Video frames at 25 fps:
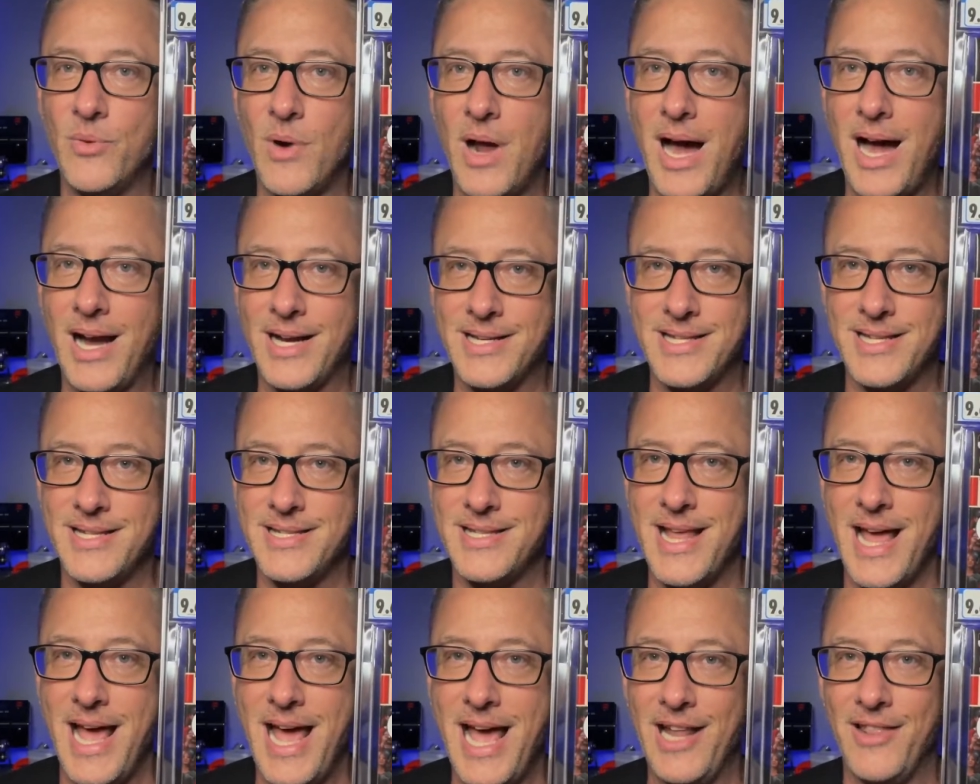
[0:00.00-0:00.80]
Rocks is
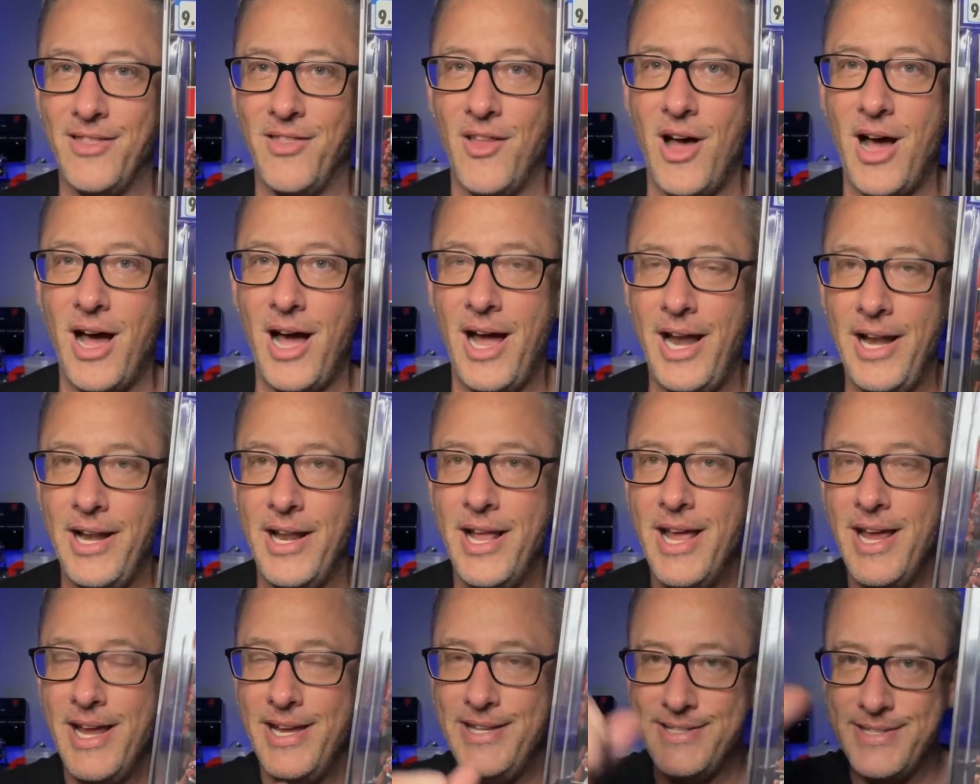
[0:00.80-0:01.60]
the
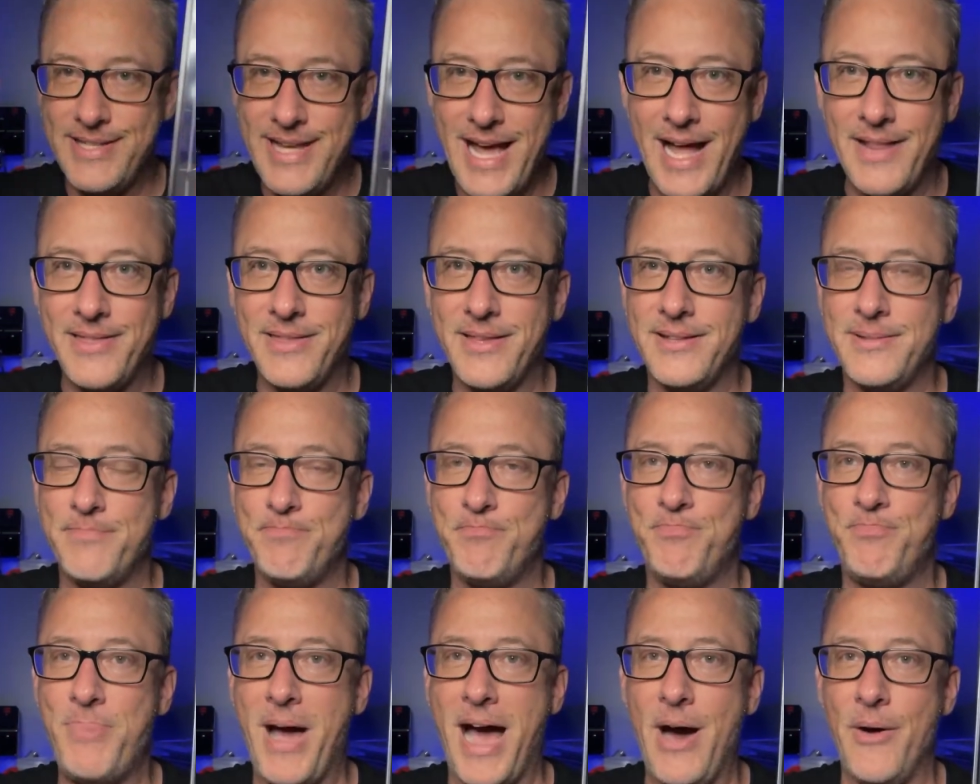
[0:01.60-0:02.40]
headline. He's got the
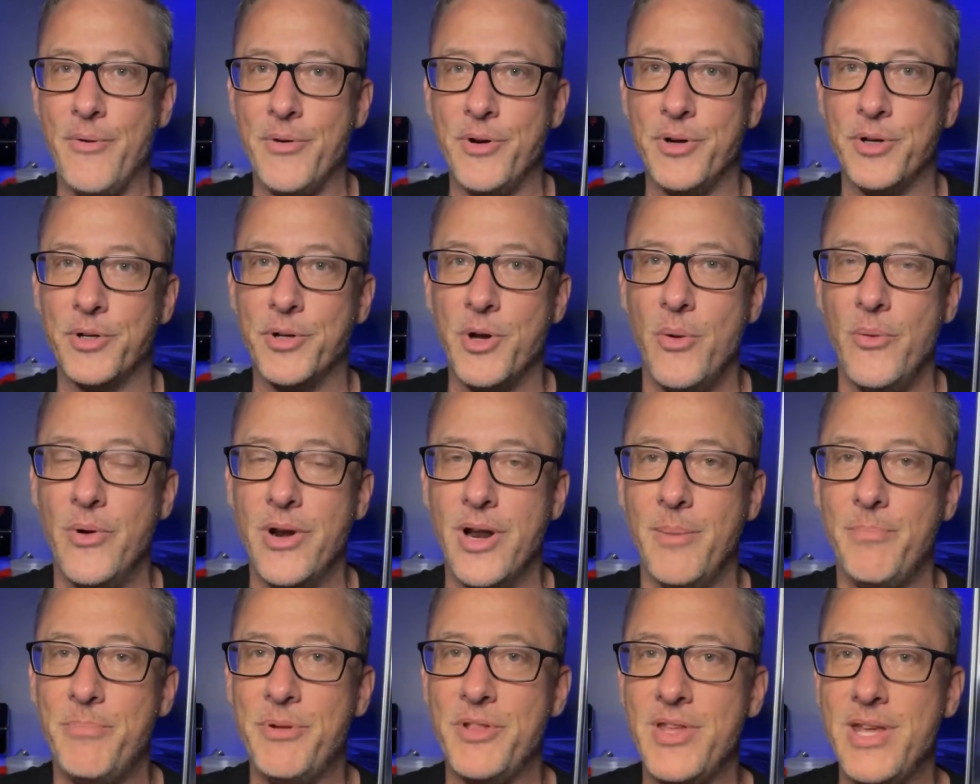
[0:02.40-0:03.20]
powder going
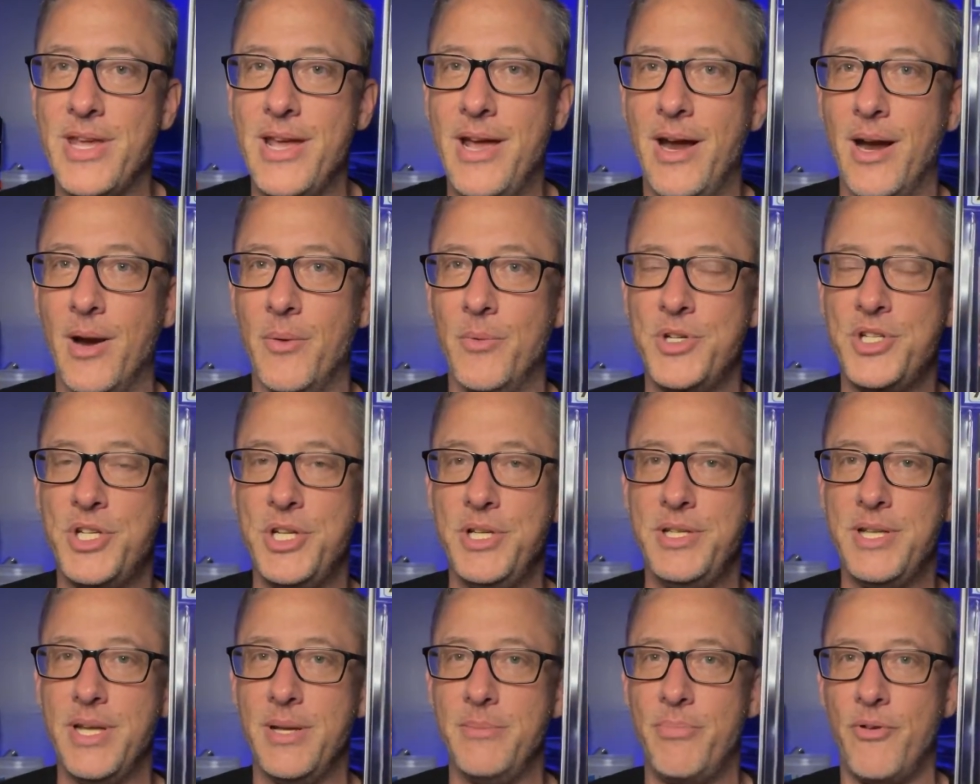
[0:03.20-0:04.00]
up in the air, which he
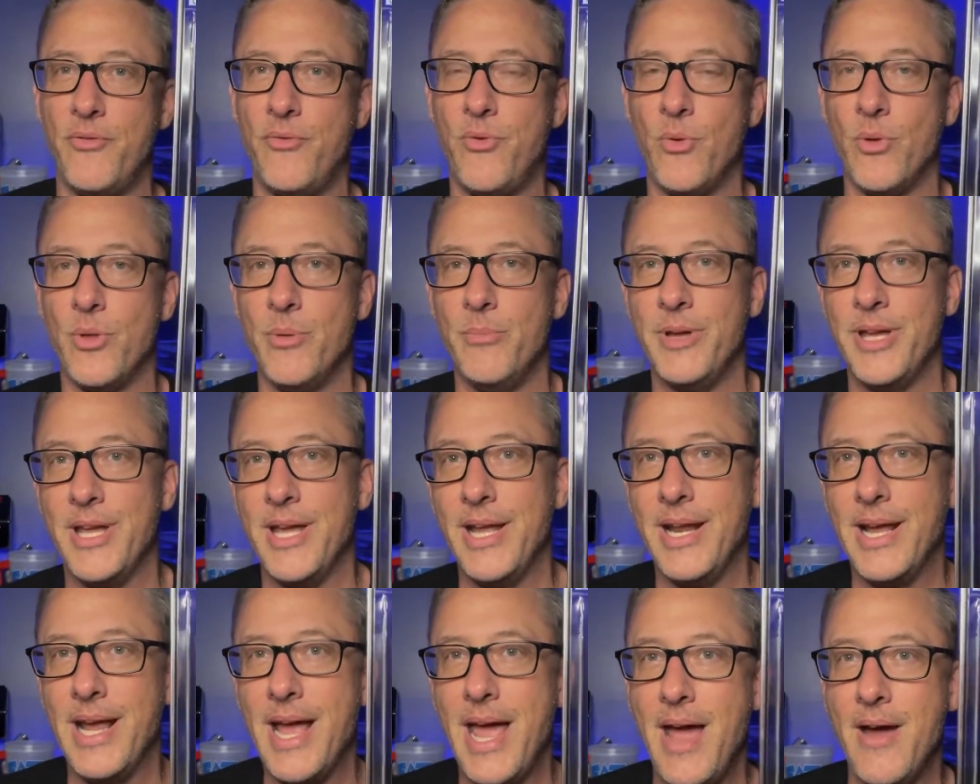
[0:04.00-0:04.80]
did before the
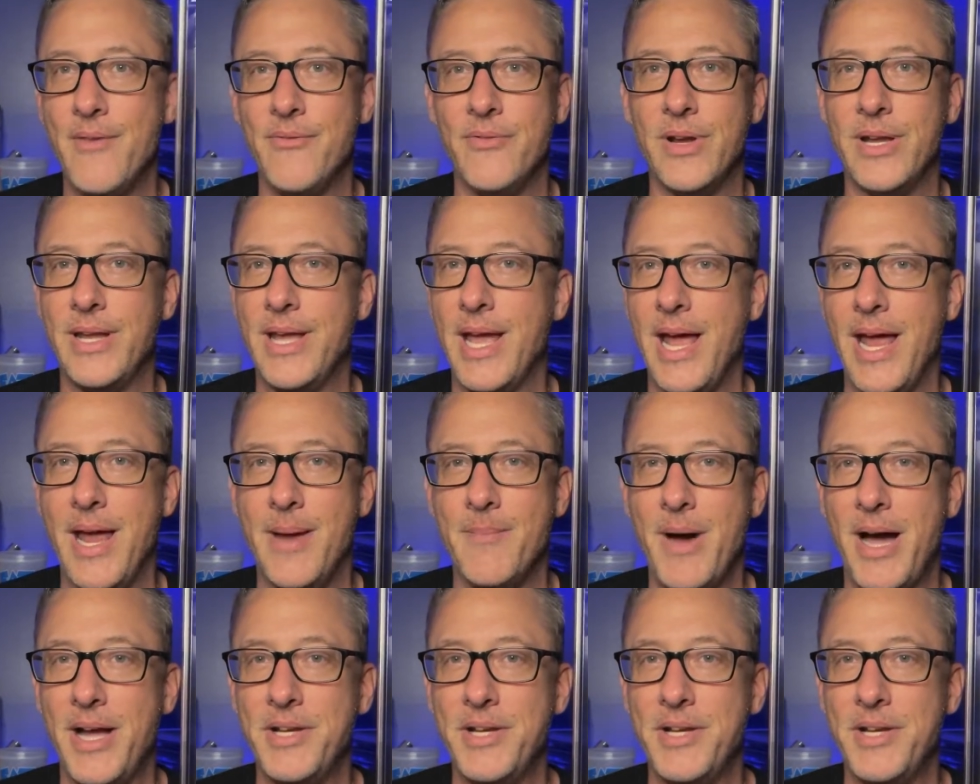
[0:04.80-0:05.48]
beginning of every game.